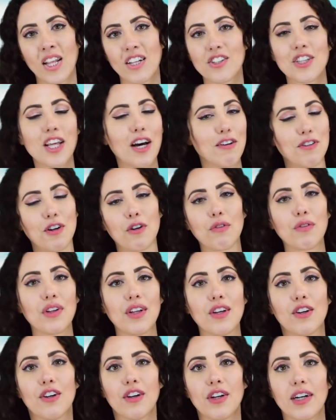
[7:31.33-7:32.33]
So that felt
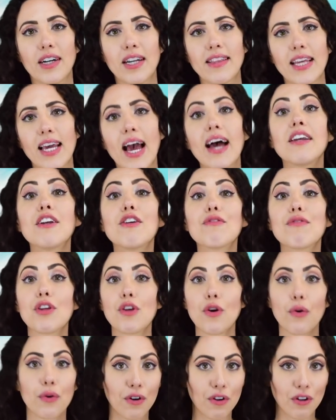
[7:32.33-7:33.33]
really good. And at the end of the
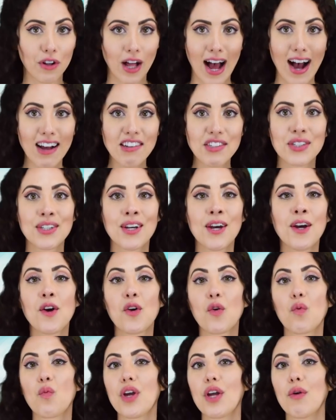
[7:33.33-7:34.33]
yoga class,
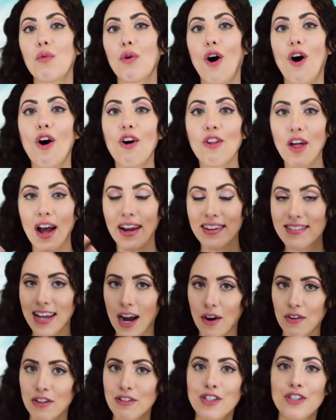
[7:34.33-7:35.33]
we were all lying
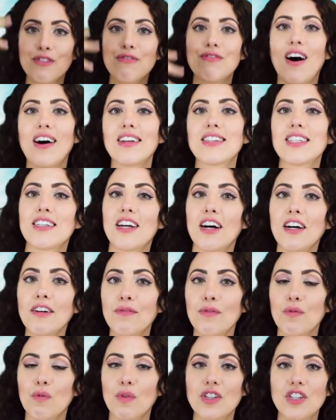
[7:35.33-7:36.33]
down in
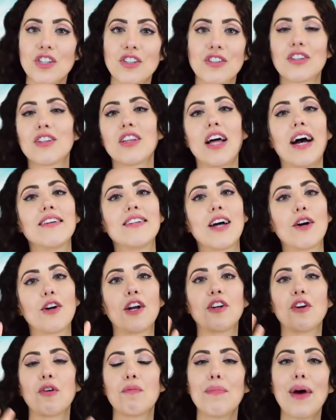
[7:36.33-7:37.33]
Shavasana, which is to lie down
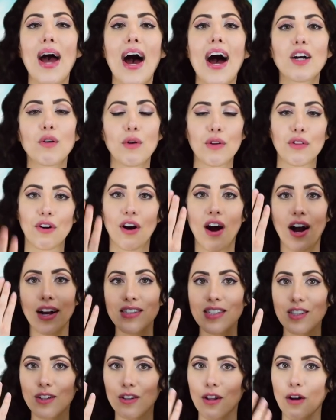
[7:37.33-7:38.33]
on your back with your
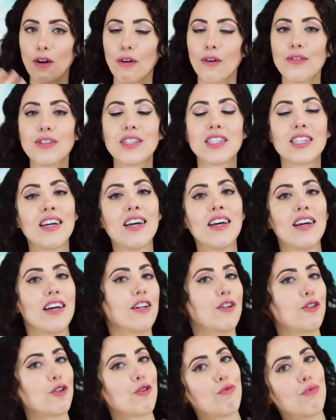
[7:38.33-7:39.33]
eyes closed
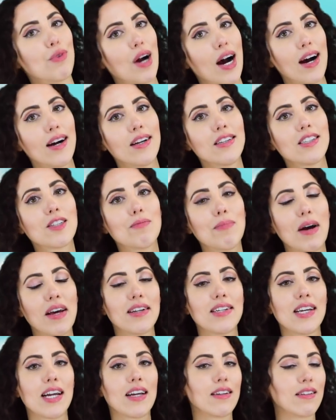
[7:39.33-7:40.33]
and to rest,
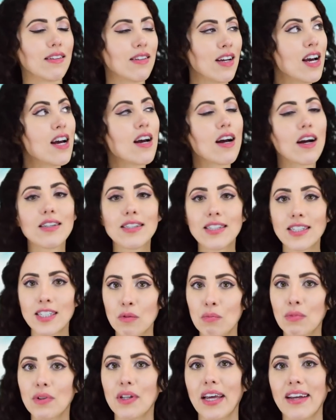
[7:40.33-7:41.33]
meditate, and
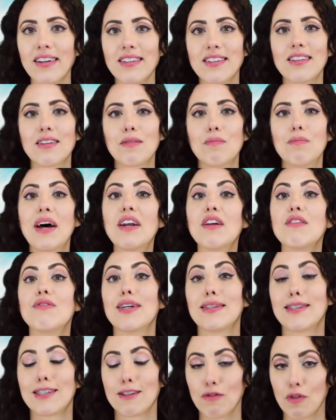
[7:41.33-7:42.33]
assimilate the
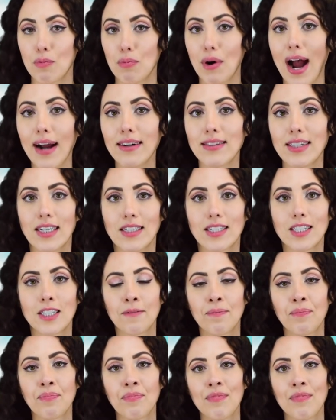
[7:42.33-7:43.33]
benefits of the practice.